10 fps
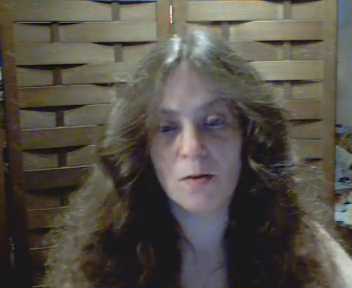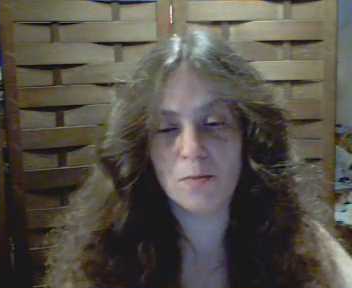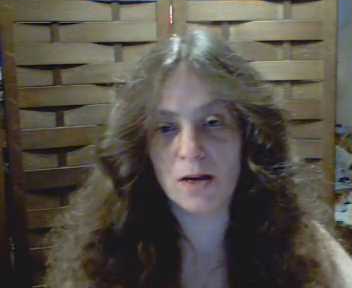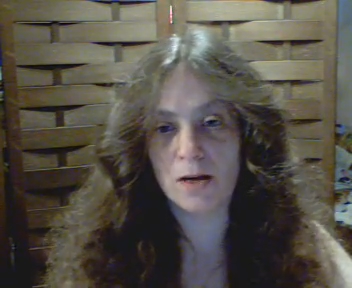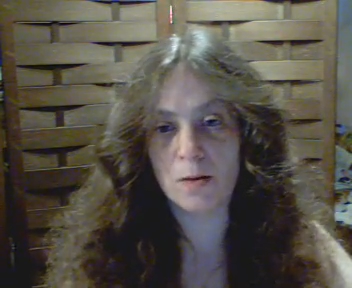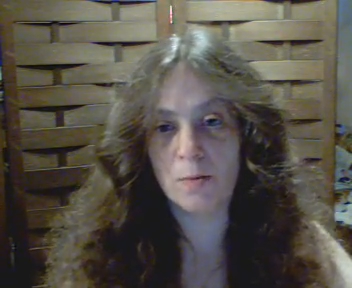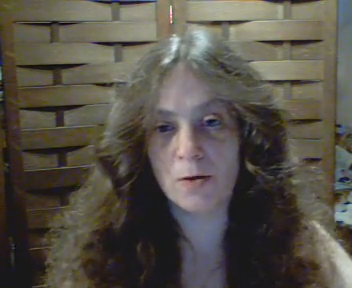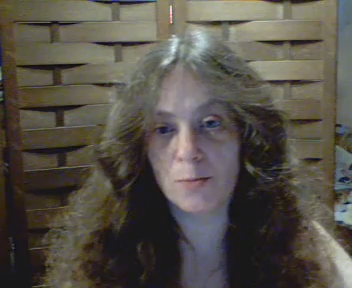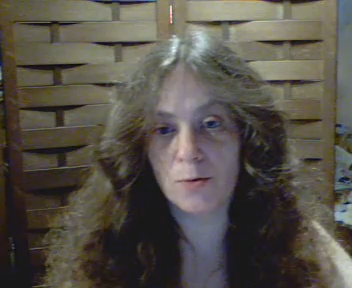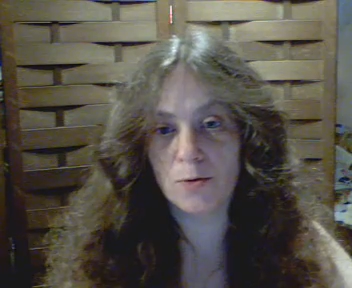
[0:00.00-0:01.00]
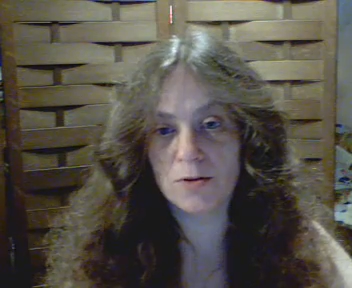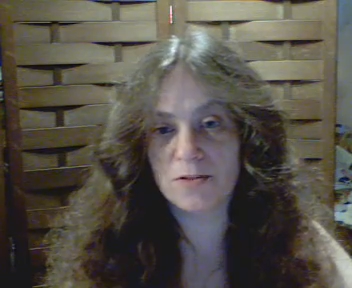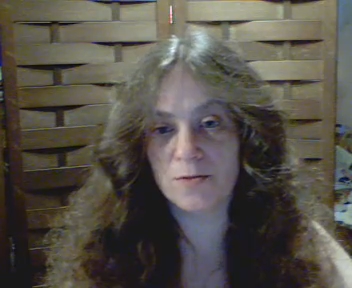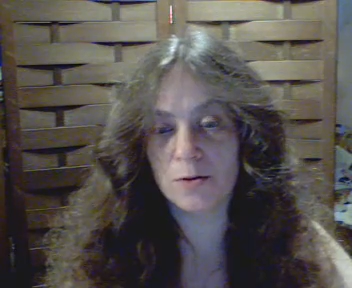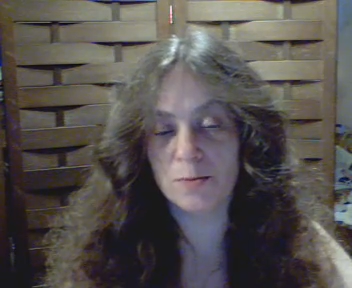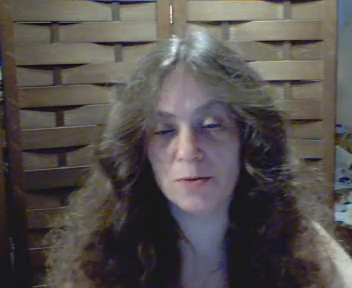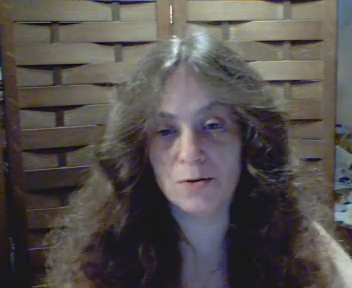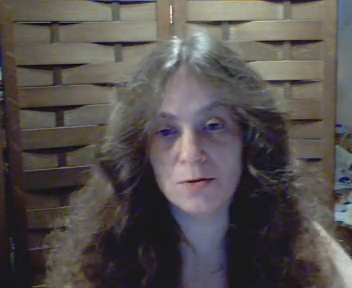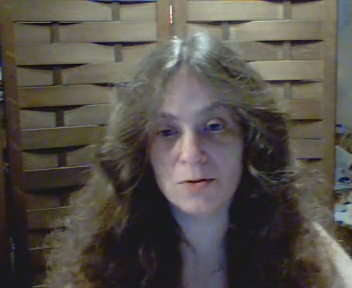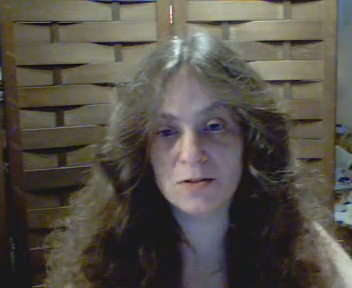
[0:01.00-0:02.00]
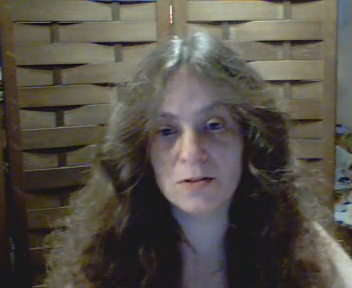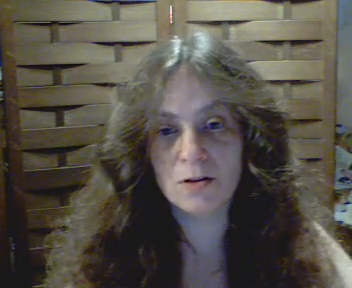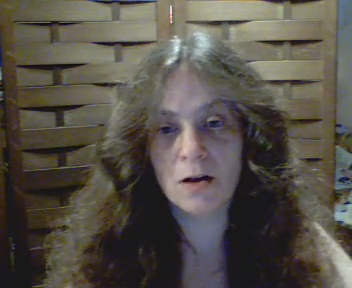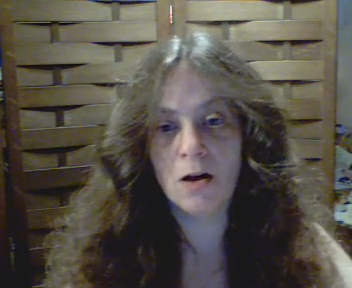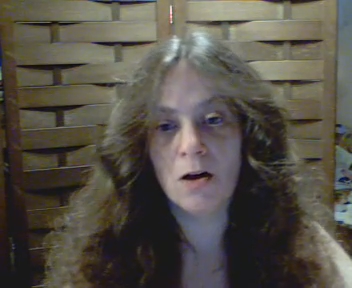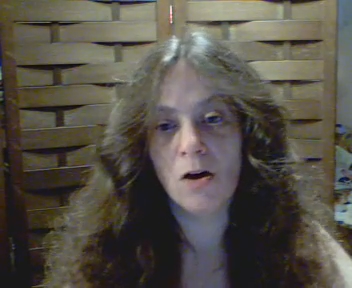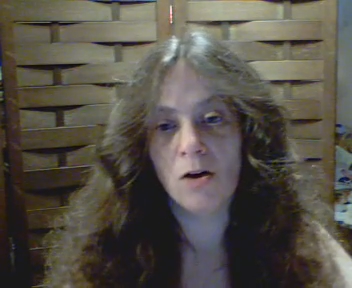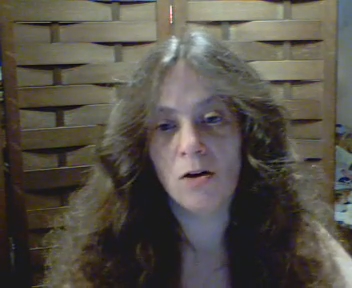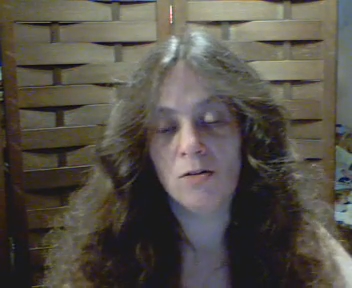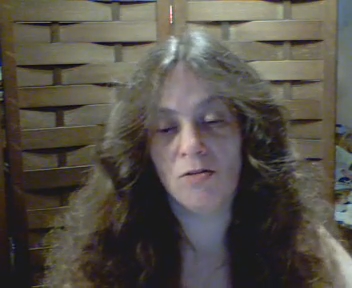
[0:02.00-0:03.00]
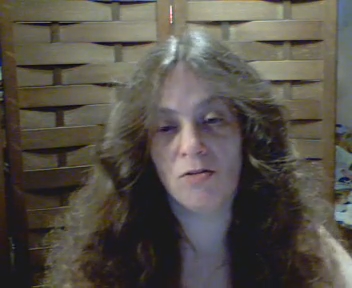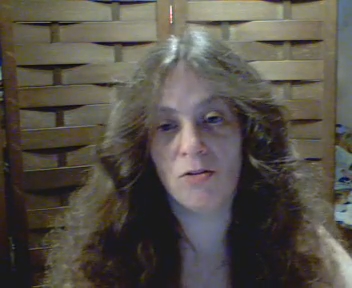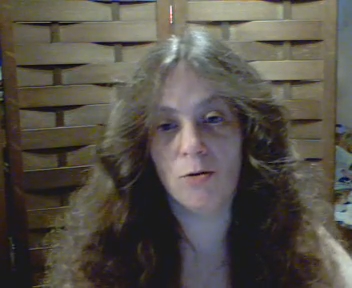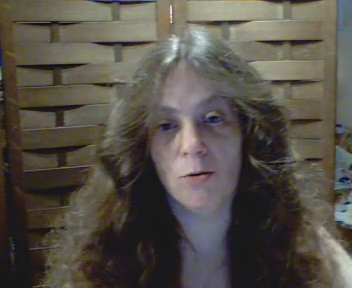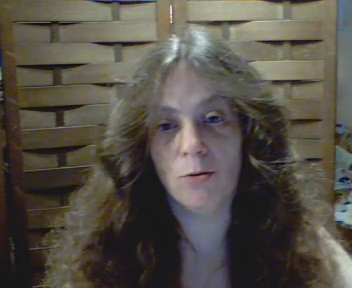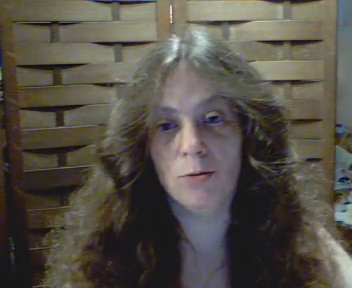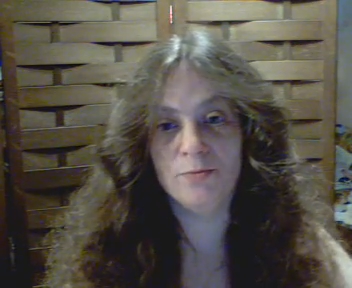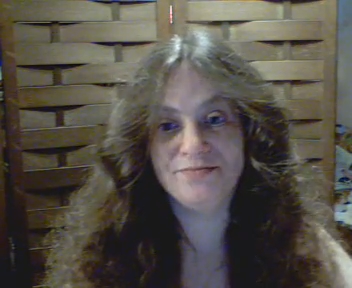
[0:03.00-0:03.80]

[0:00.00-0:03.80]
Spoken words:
making motherboards for computers to